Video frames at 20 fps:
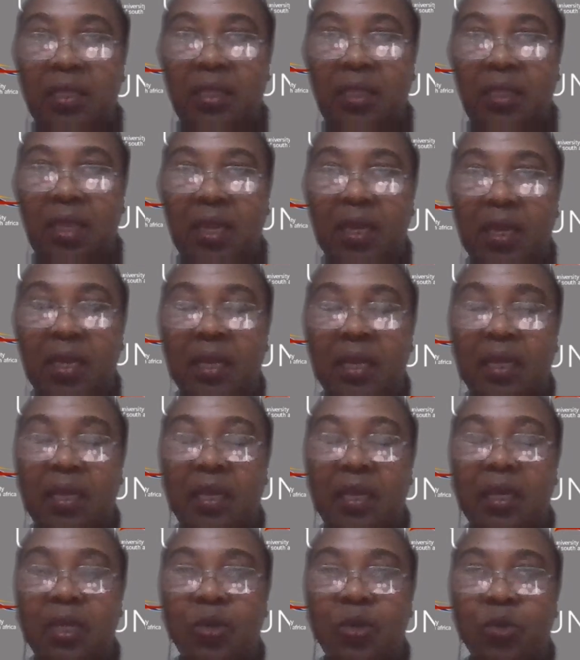then
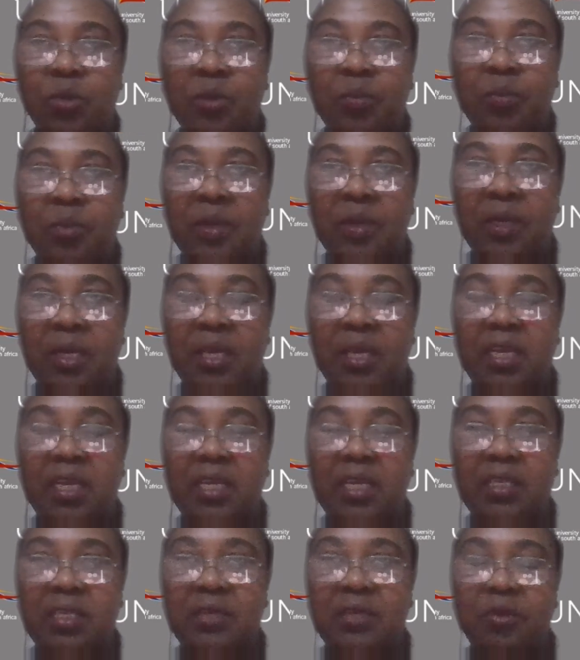it will be
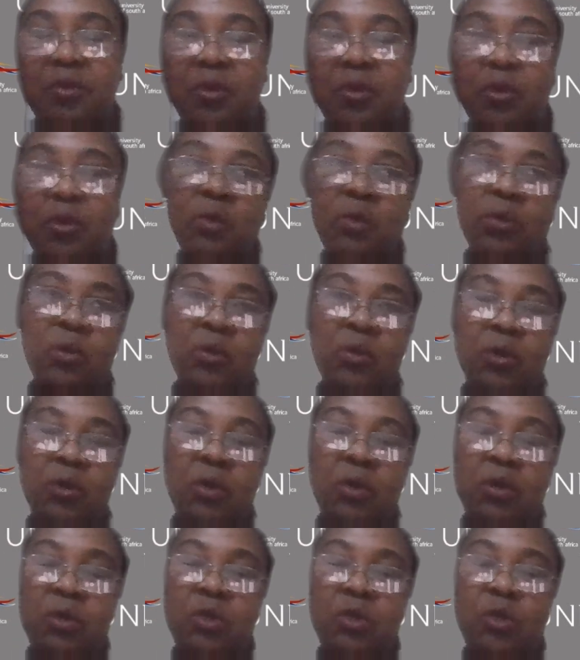easy for you
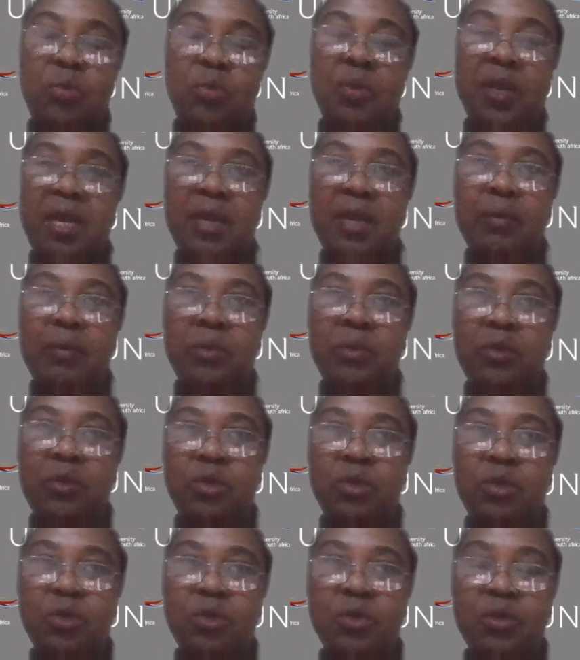to be able
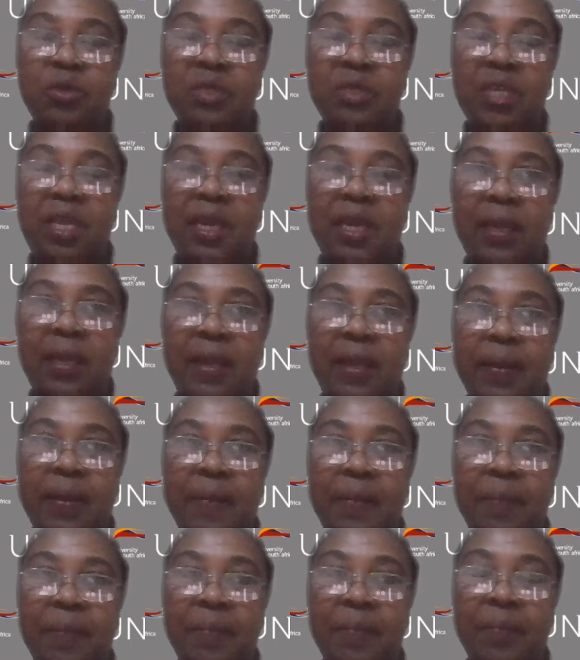to use
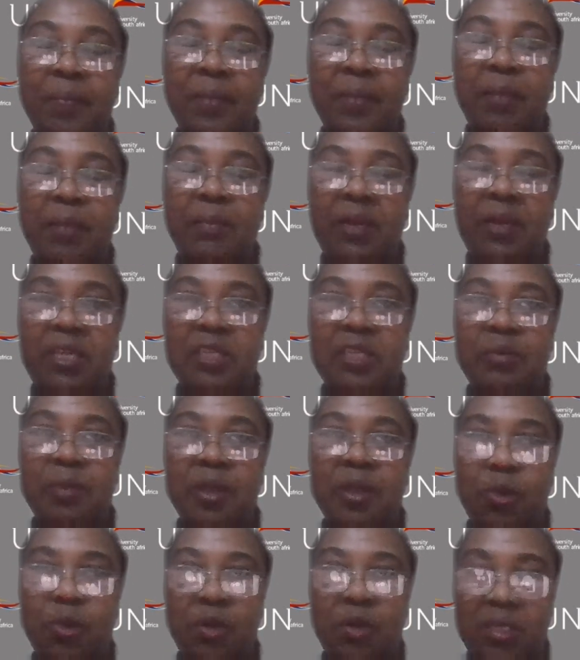a mixed
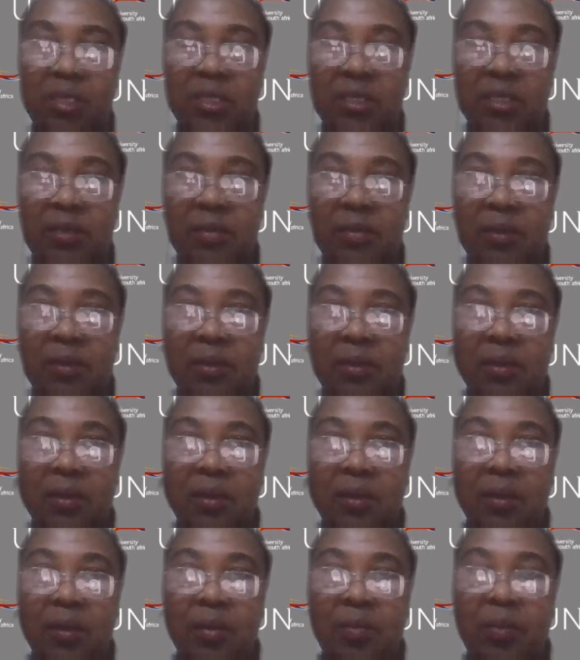method.
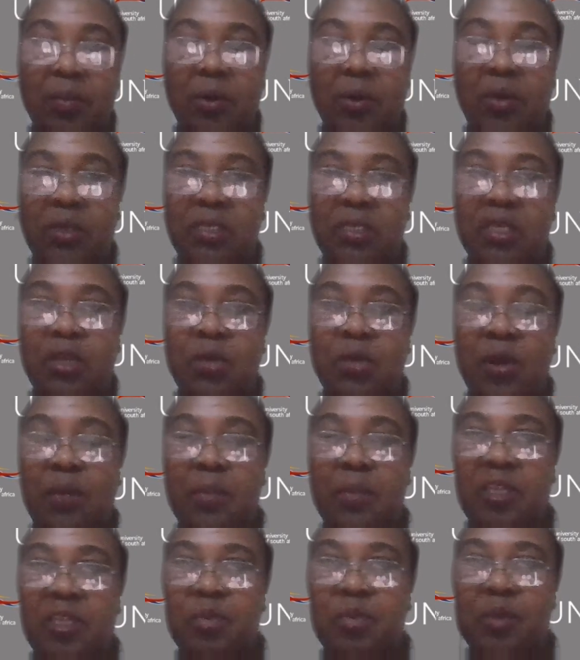Because in your
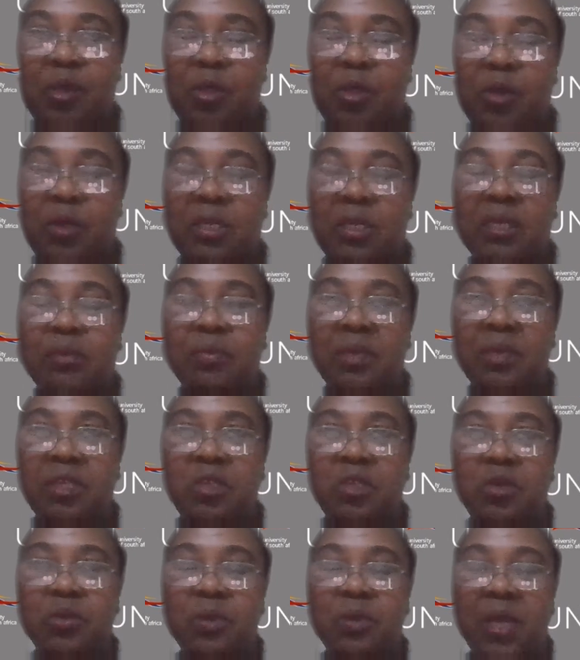mixed method, it
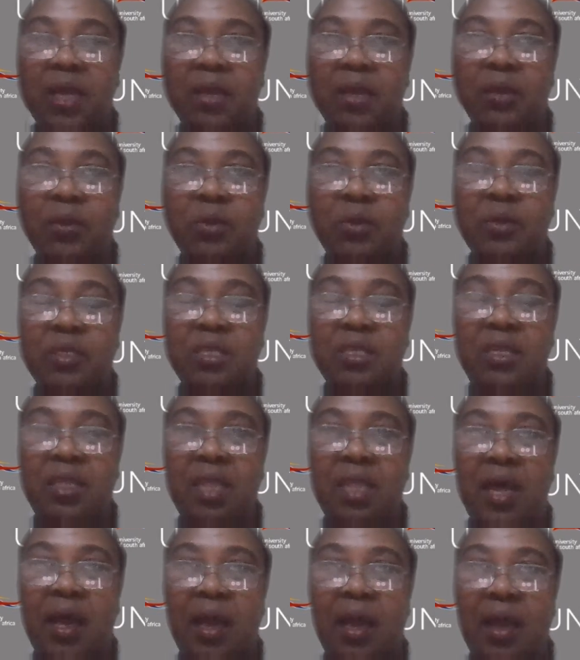means you can use
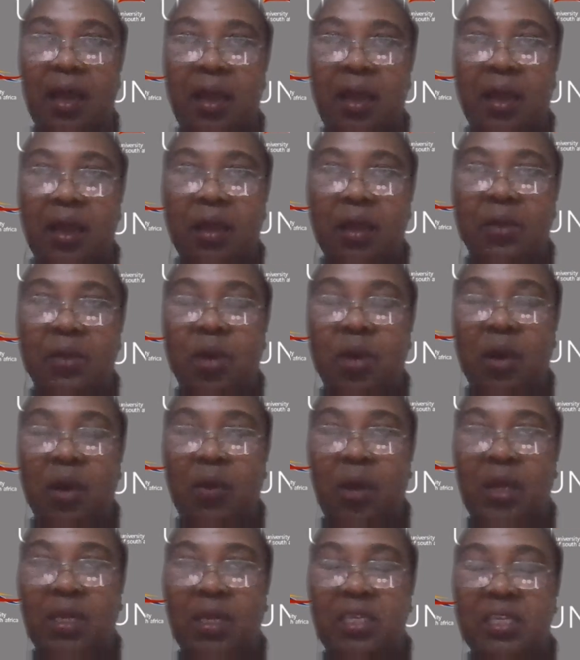either your
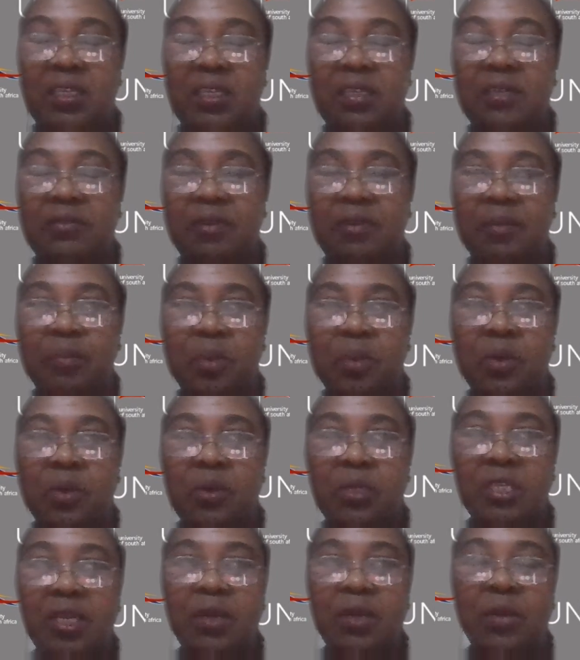qualitative
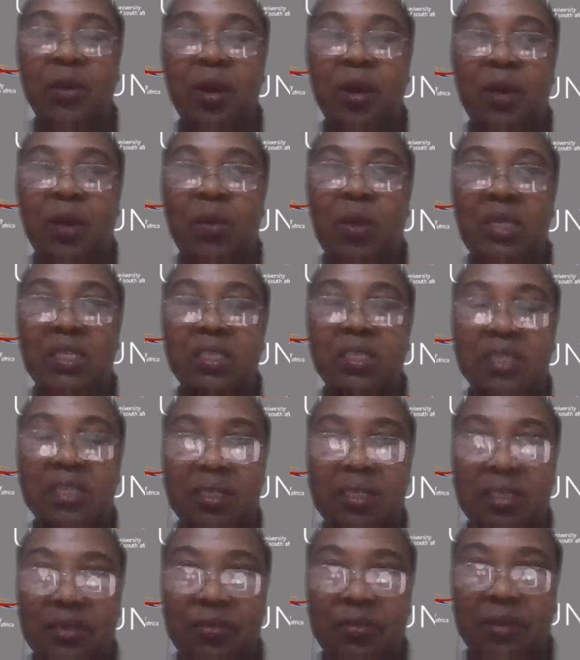approach and your
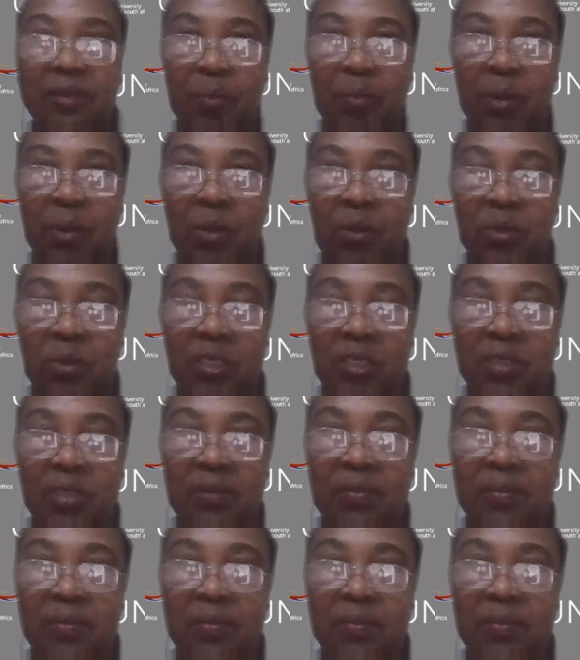quantitative approach.